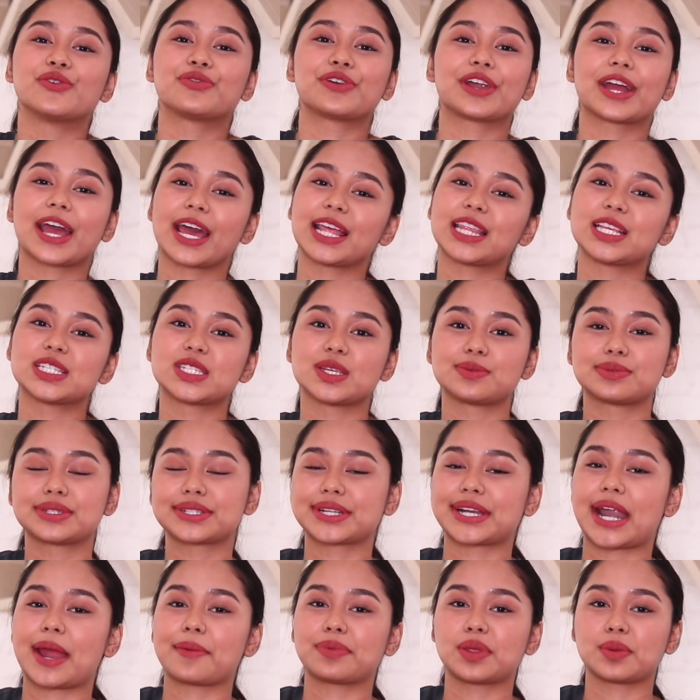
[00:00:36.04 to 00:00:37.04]
don't forget to
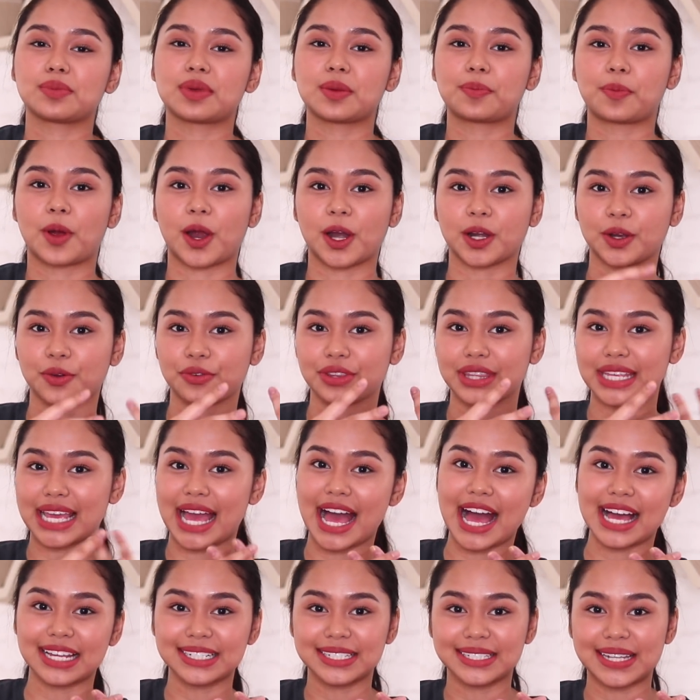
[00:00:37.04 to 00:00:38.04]
subscribe to be part of
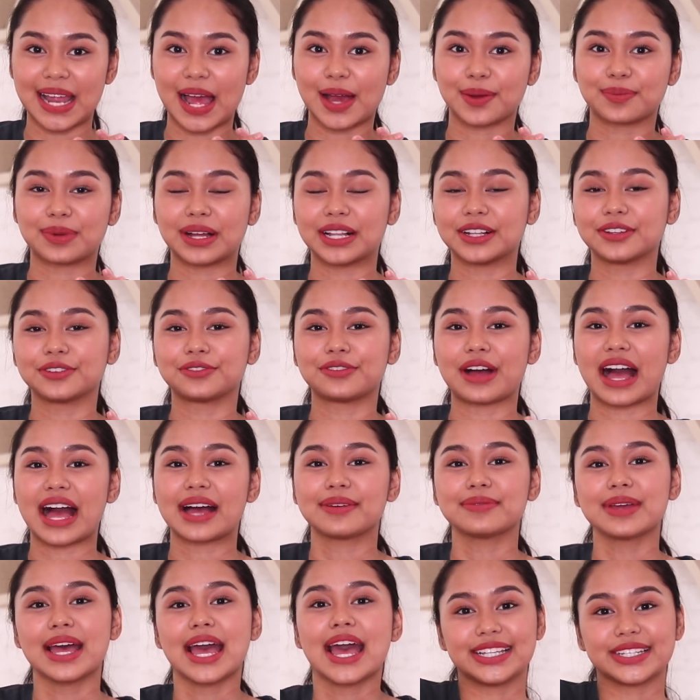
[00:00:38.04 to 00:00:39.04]
the hashtag
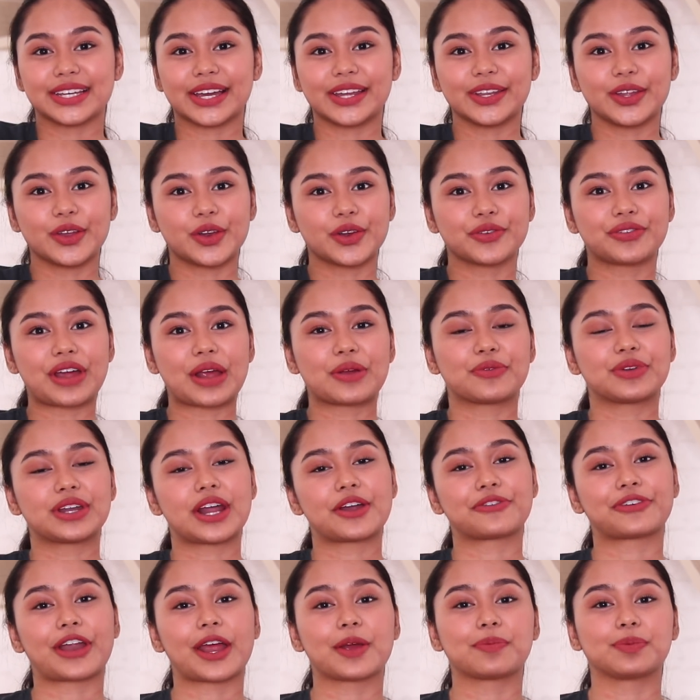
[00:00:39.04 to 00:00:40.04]
BellaFam and to get notified
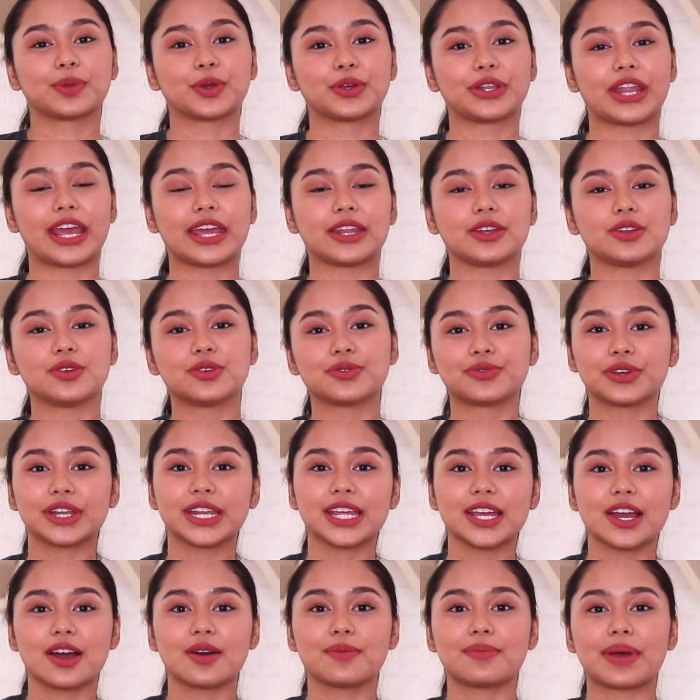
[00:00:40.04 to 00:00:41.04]
whenever I upload a new
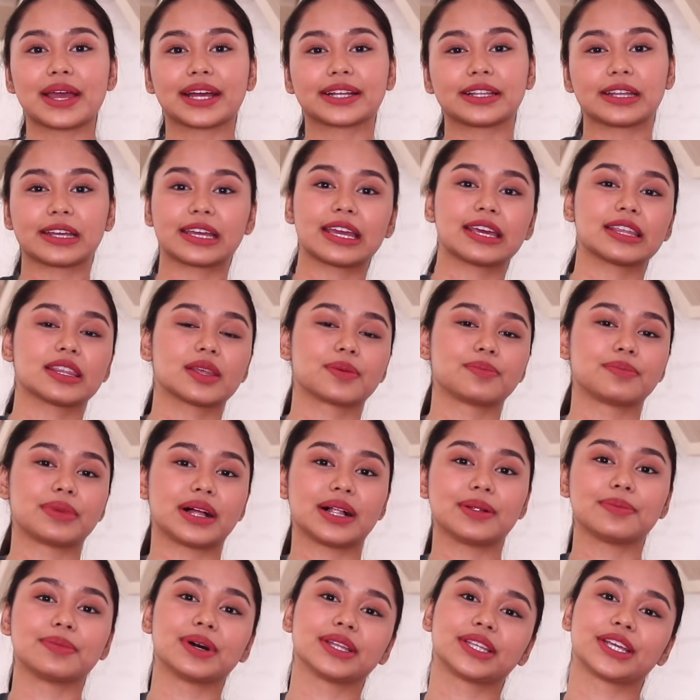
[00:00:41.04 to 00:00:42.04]
video by clicking the
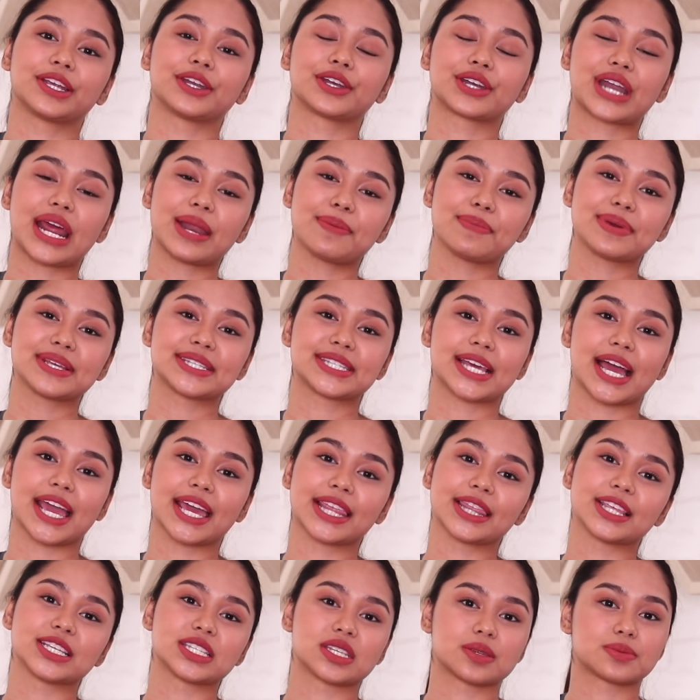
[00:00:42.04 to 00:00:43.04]
bell button right
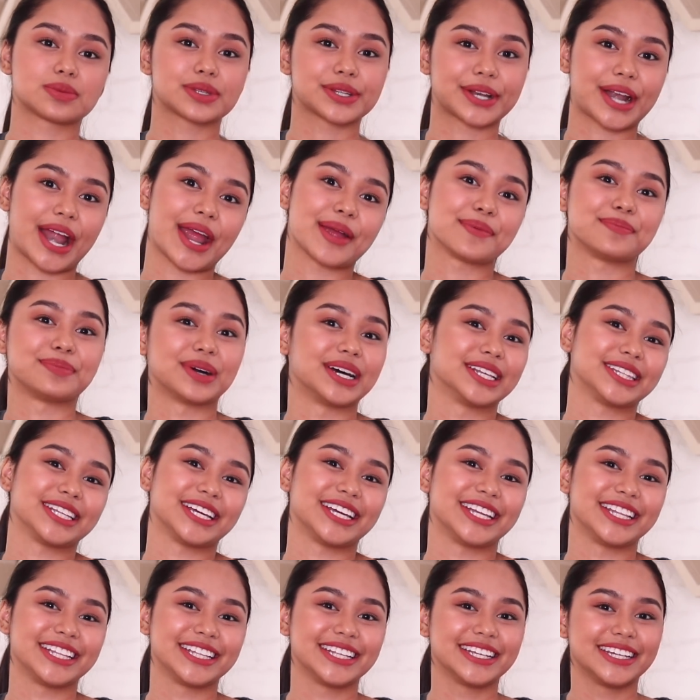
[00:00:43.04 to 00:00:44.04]
beside the subscribe
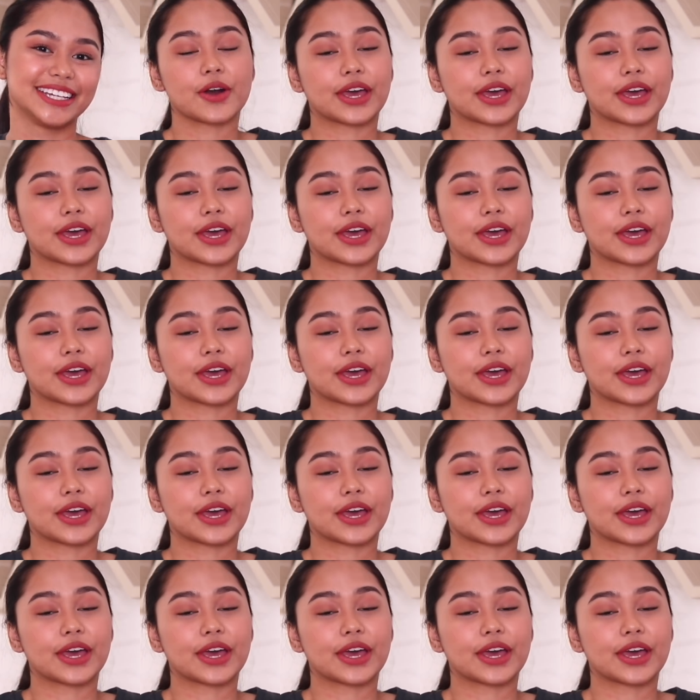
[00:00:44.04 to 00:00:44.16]
button.